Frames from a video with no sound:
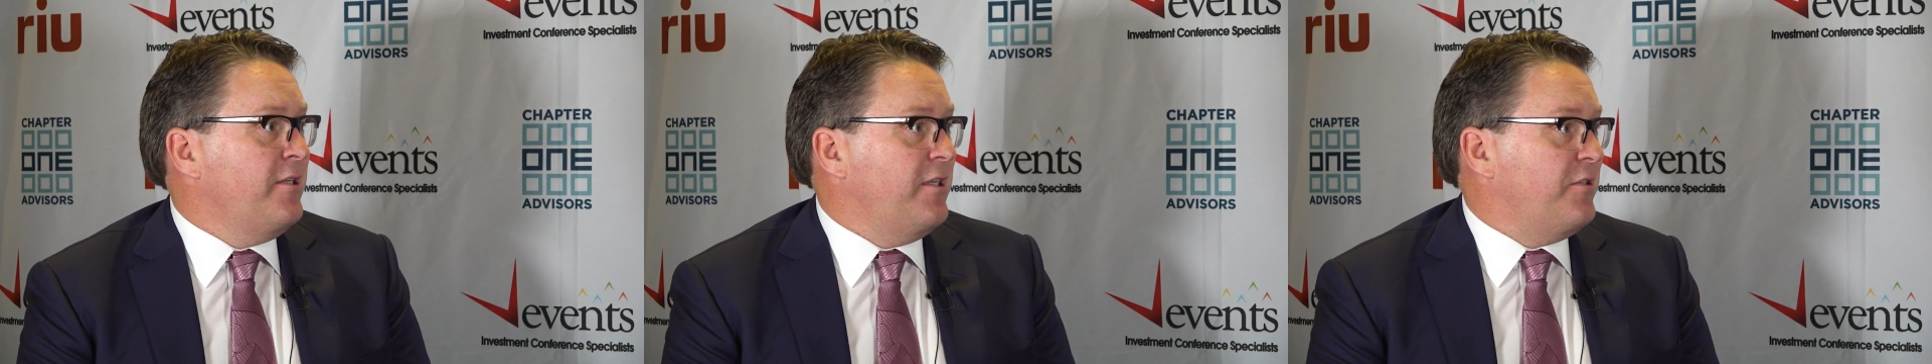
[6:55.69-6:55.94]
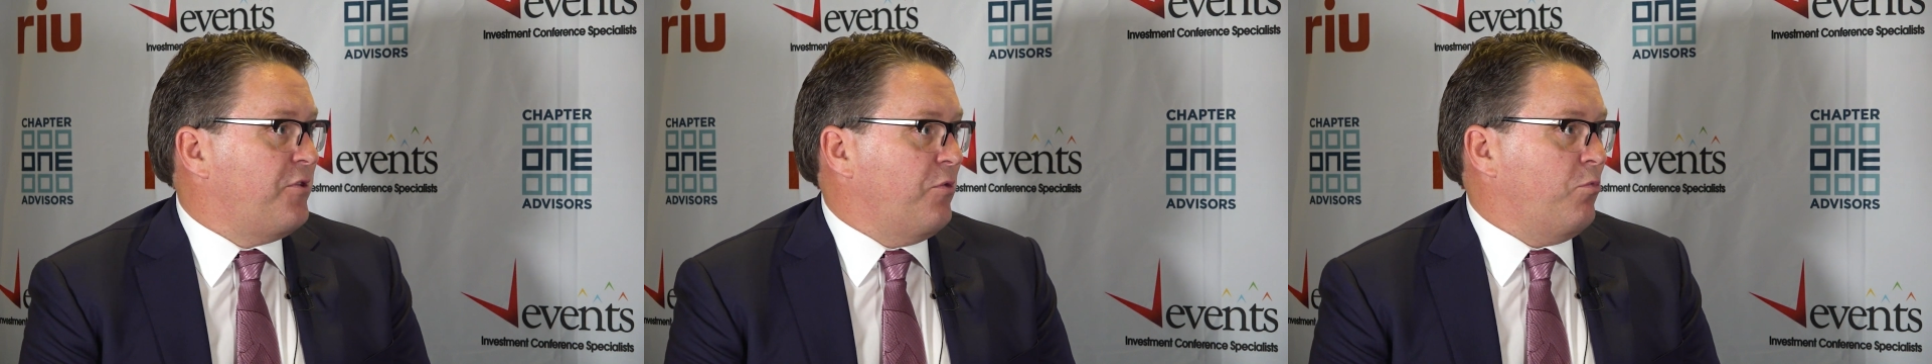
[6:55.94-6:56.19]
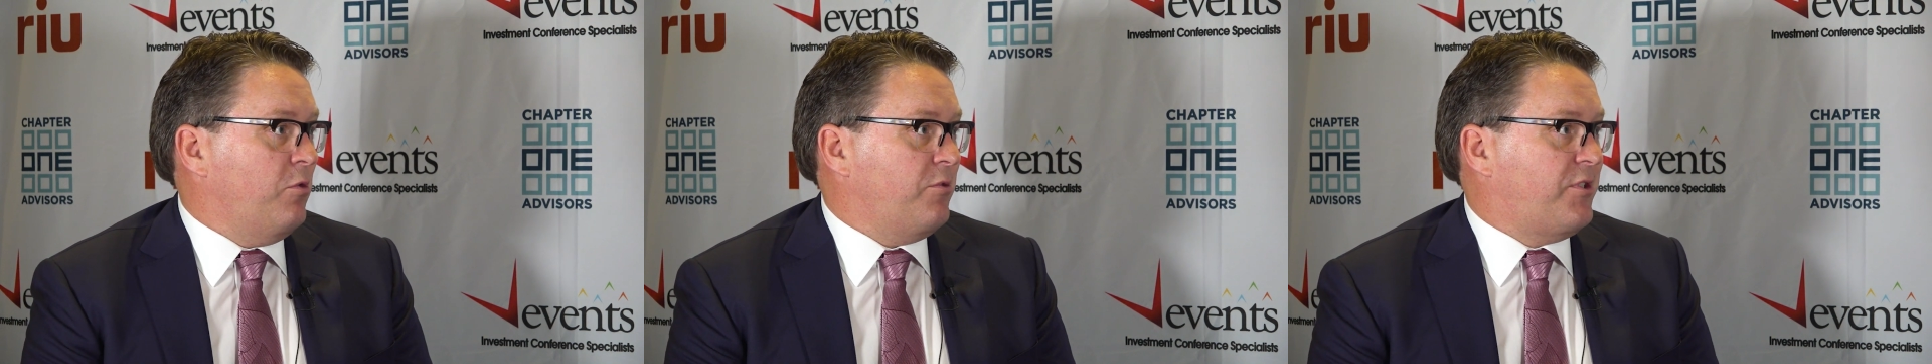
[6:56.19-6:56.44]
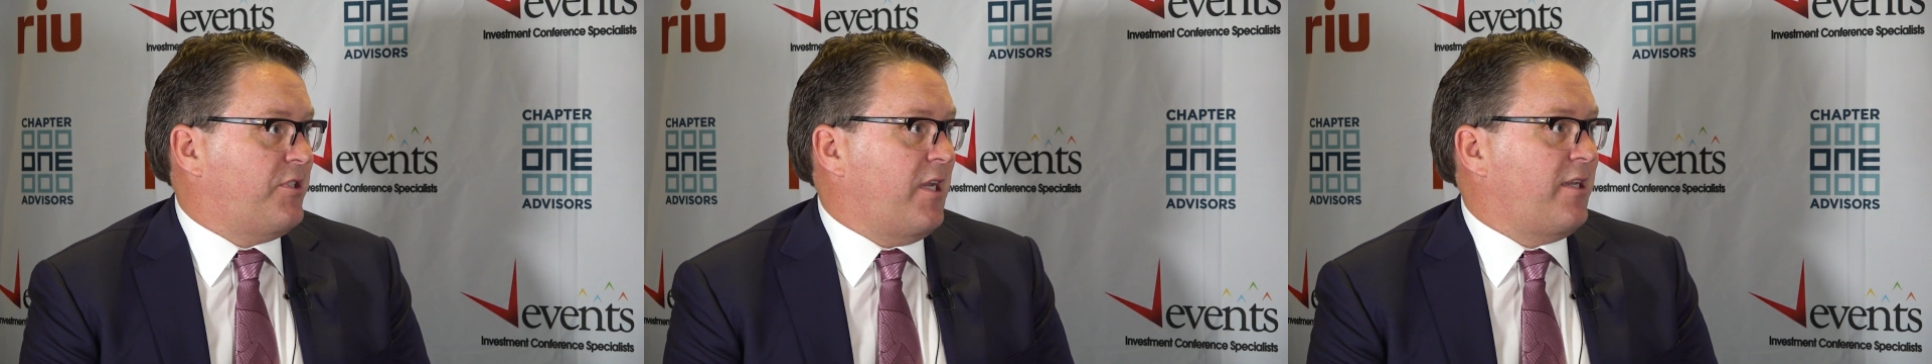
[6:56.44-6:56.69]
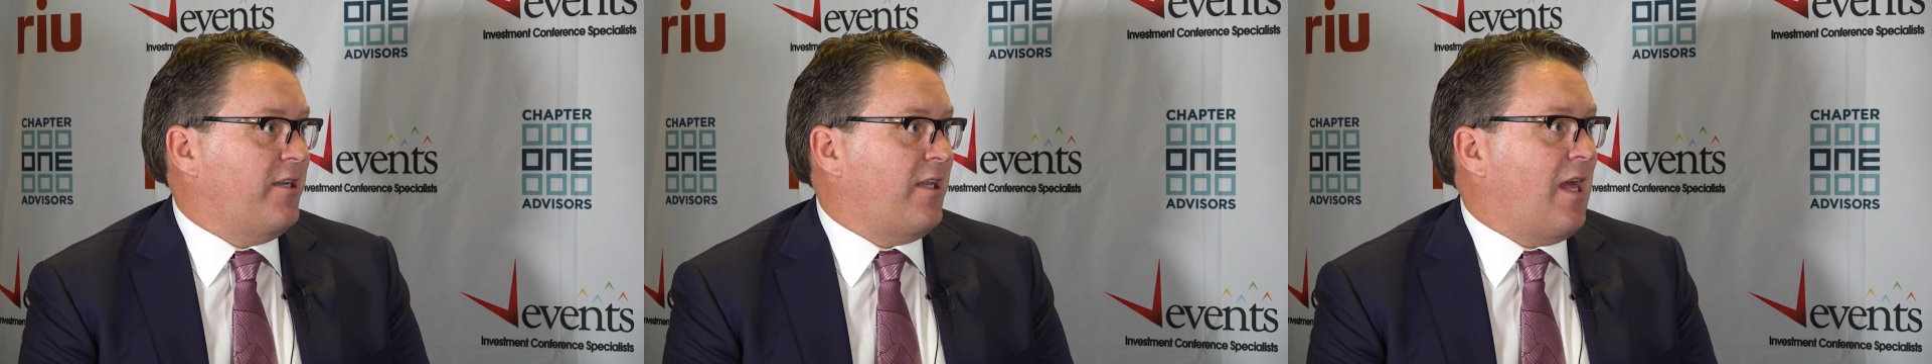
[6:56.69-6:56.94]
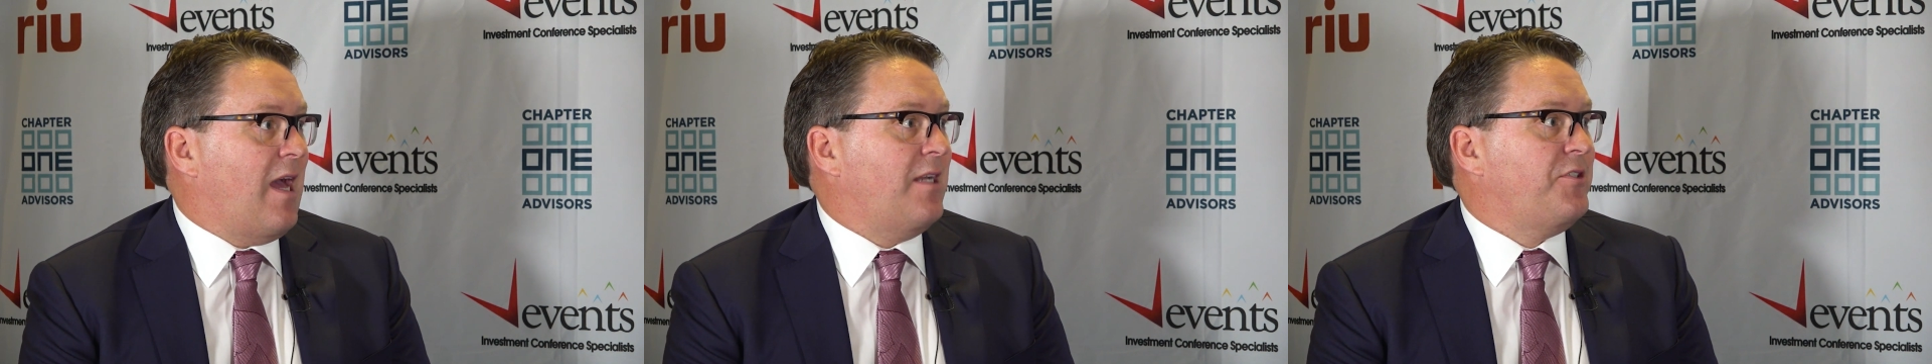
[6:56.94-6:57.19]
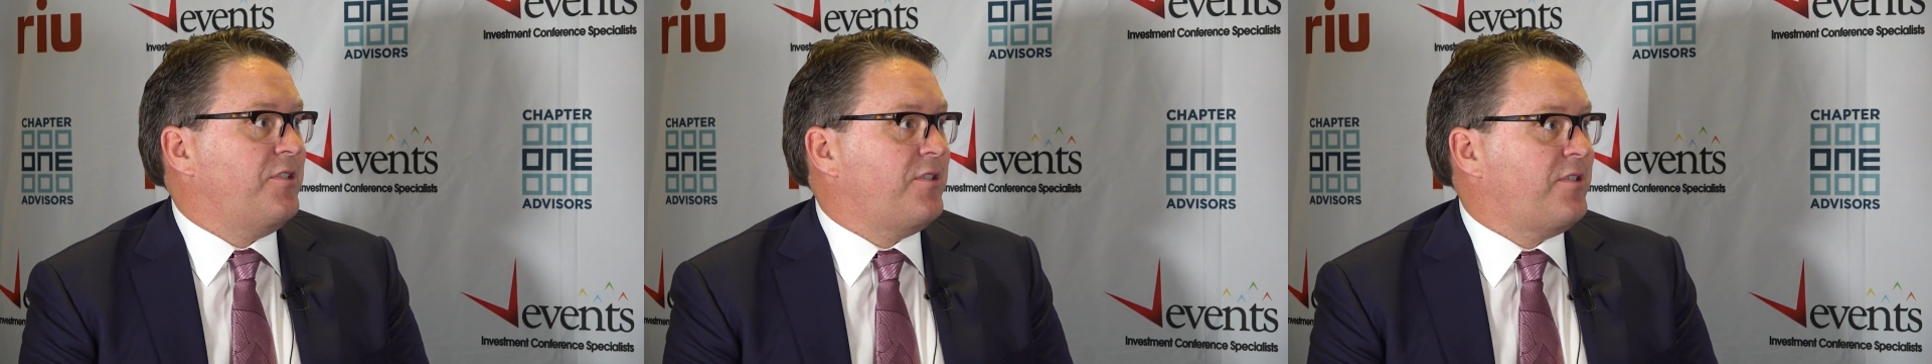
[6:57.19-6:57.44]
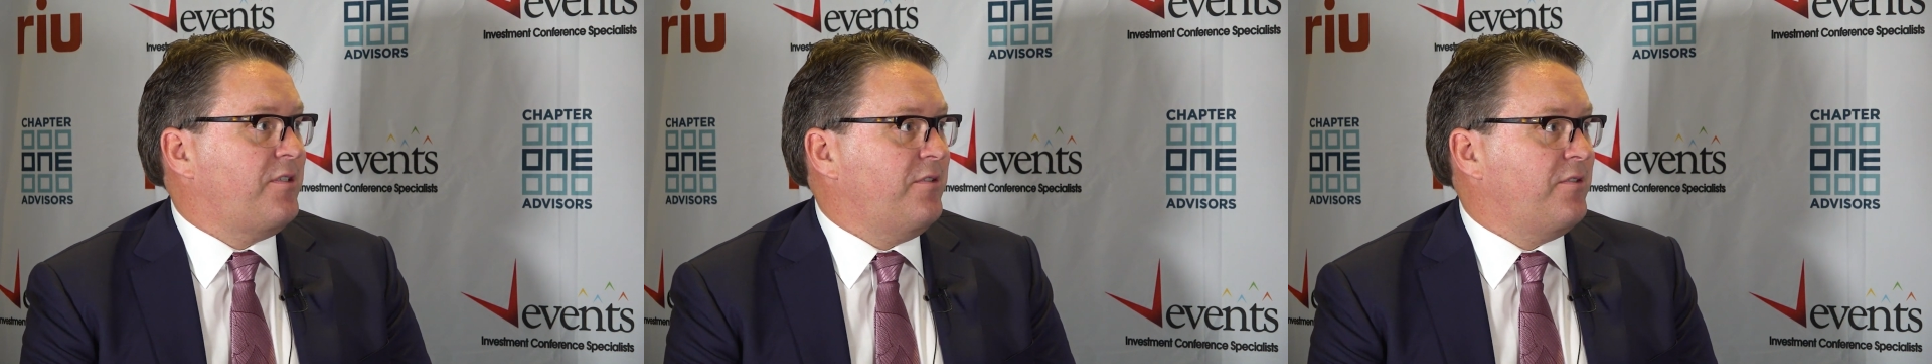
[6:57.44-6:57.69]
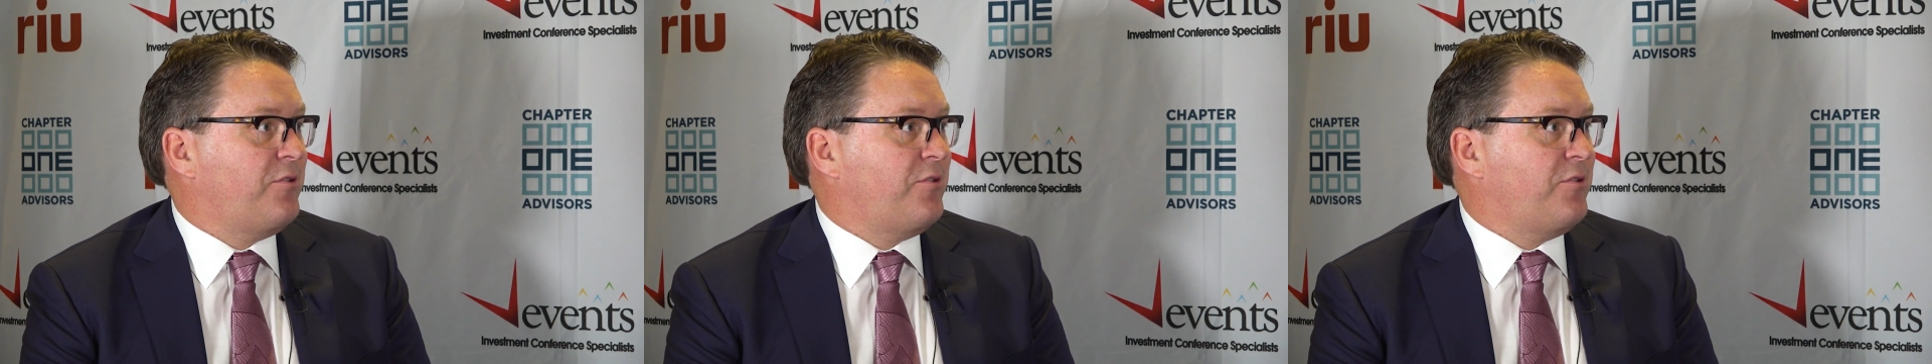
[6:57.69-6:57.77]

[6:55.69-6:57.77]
into the world's second largest